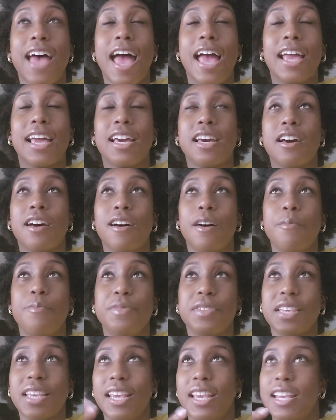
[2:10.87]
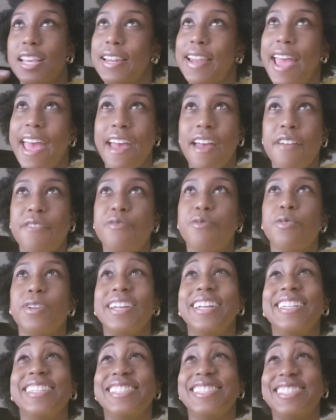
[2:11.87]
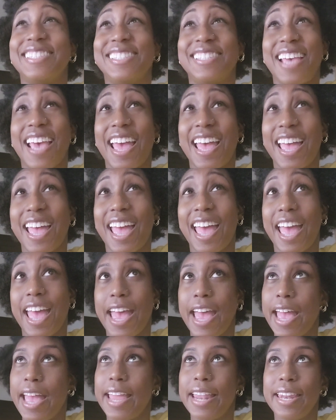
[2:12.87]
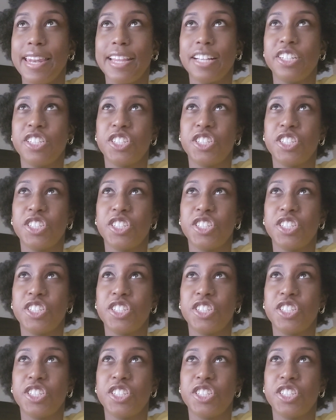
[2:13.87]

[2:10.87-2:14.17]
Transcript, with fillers: that comes in every 10